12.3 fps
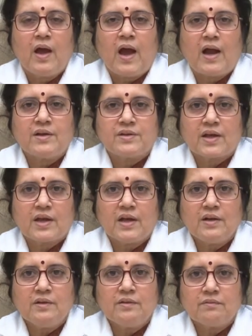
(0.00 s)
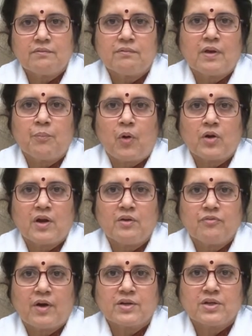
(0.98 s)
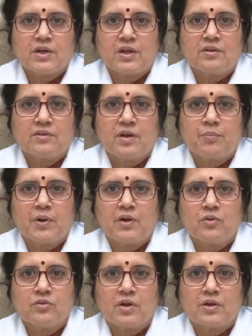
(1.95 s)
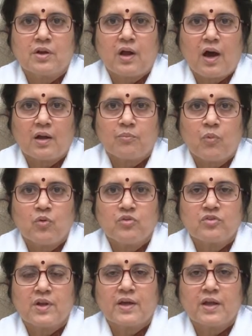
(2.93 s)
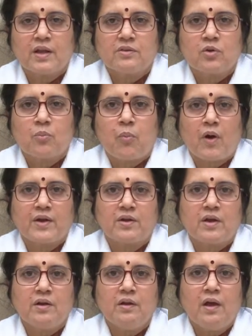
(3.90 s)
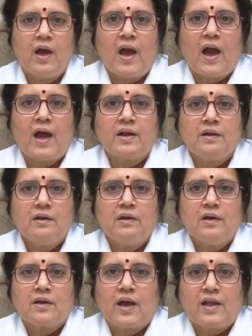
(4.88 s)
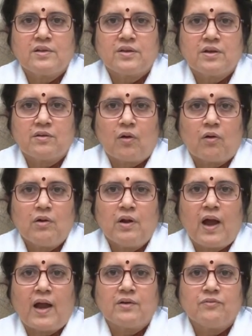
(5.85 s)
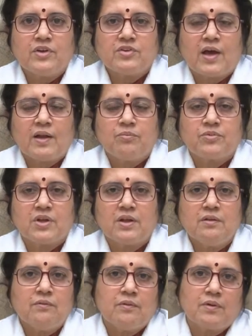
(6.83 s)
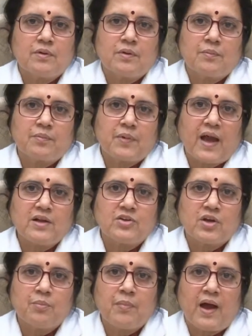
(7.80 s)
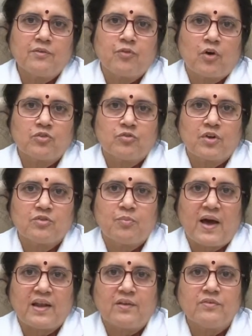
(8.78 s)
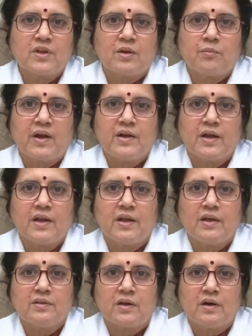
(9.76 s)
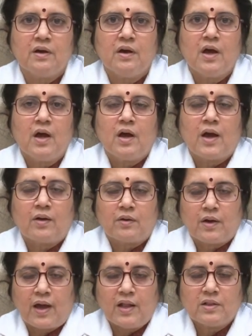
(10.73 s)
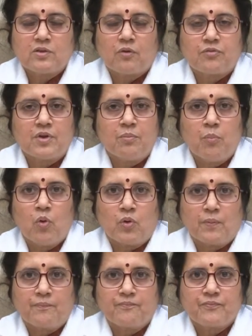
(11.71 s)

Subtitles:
And second important function is they produce certain hormones like erythropoietin and calcitriol, and which helps in calcium and phosphorus balance and maintaining the health of the bone.